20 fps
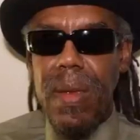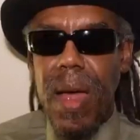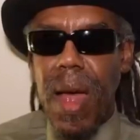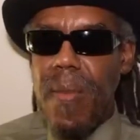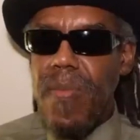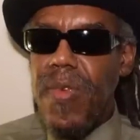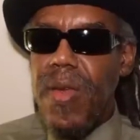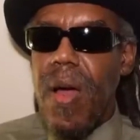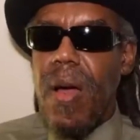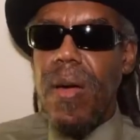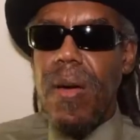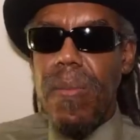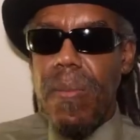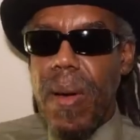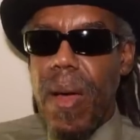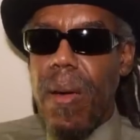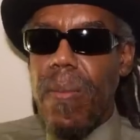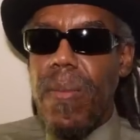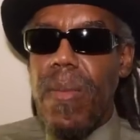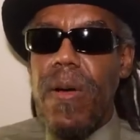I'm talking
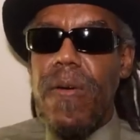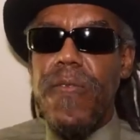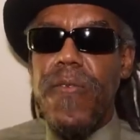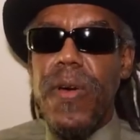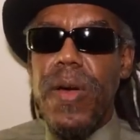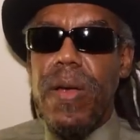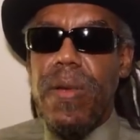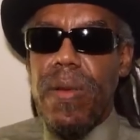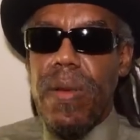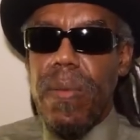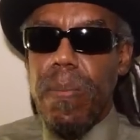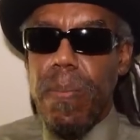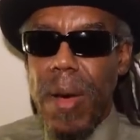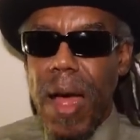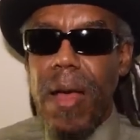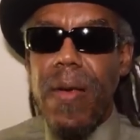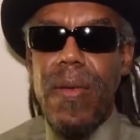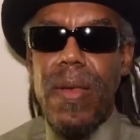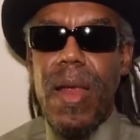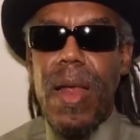about motherfuckers
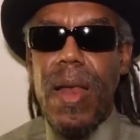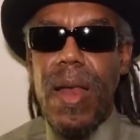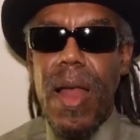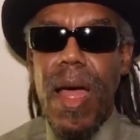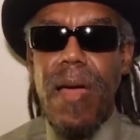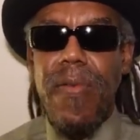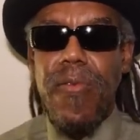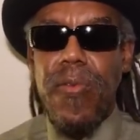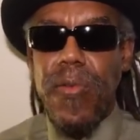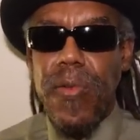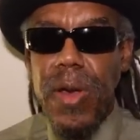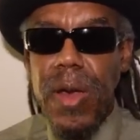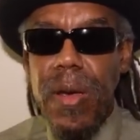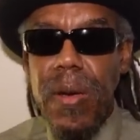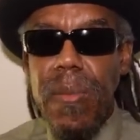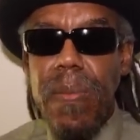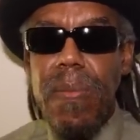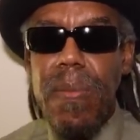about that life, real